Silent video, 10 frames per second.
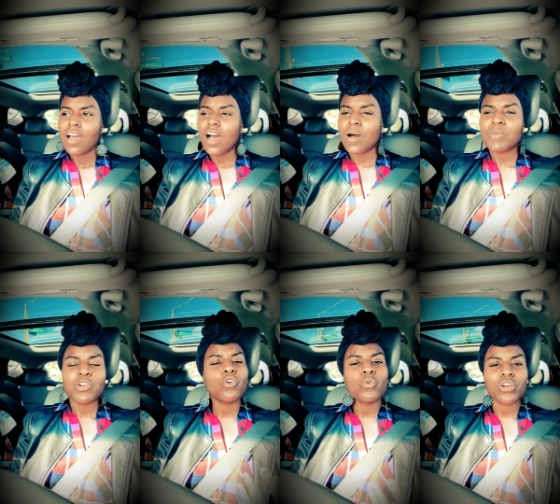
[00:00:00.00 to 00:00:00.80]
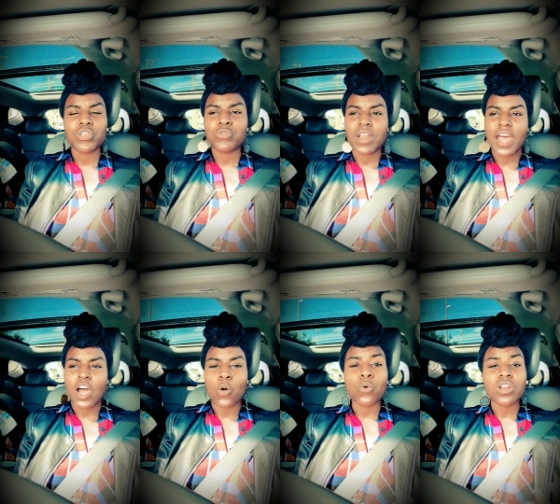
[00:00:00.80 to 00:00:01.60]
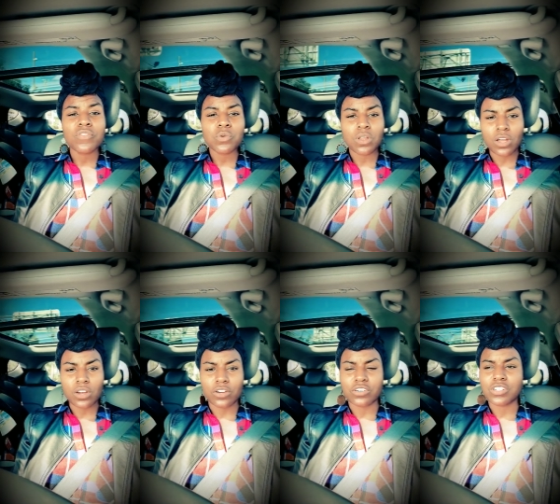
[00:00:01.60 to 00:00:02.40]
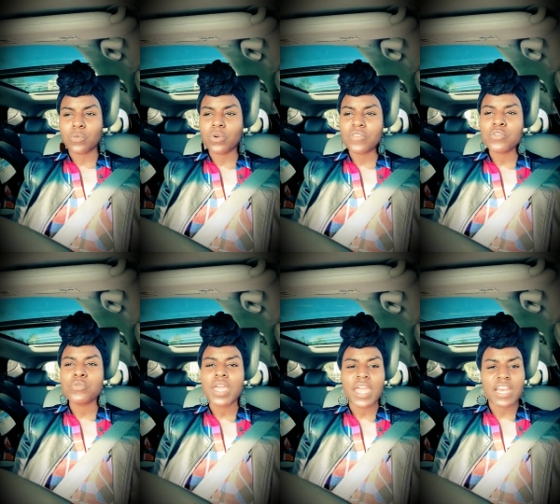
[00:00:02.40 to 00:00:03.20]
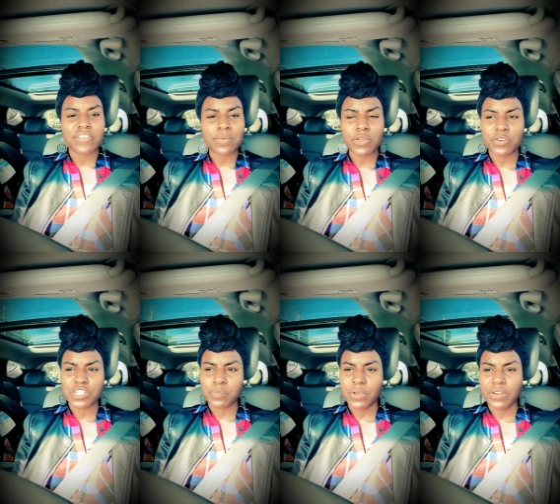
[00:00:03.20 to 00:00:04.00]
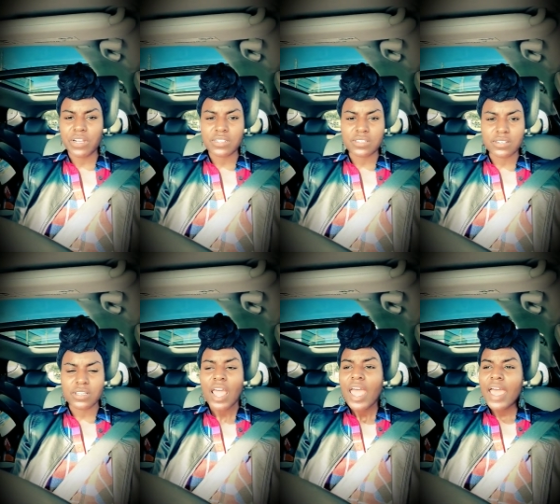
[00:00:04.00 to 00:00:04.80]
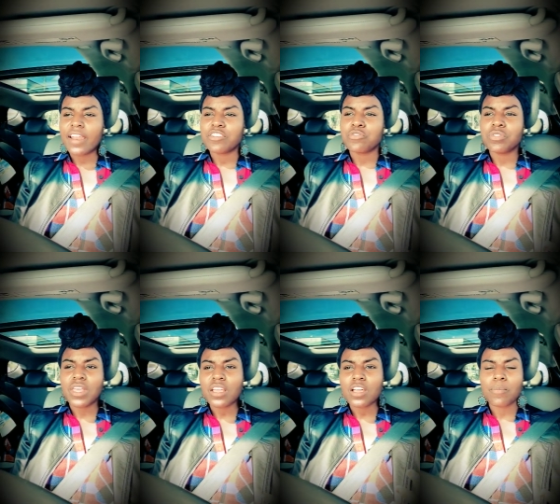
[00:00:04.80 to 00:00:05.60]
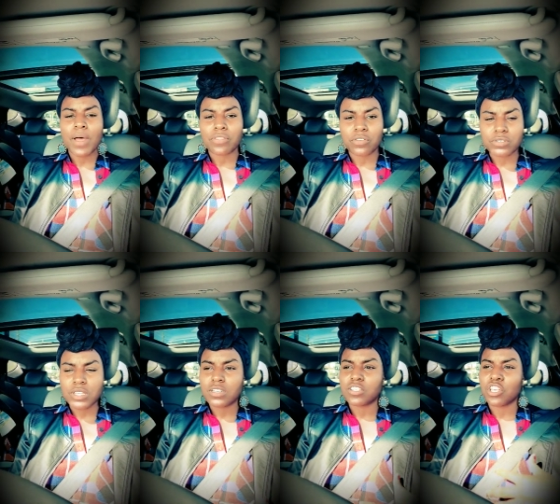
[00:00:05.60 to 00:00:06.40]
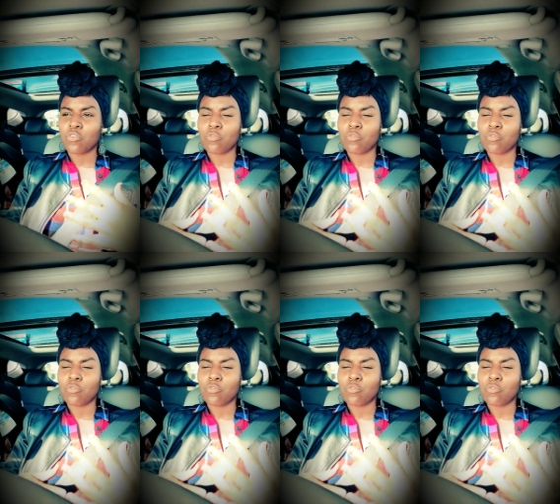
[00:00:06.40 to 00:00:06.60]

And who are you now? What have you learned? What have you gained from your experiences? And as you think about those things and you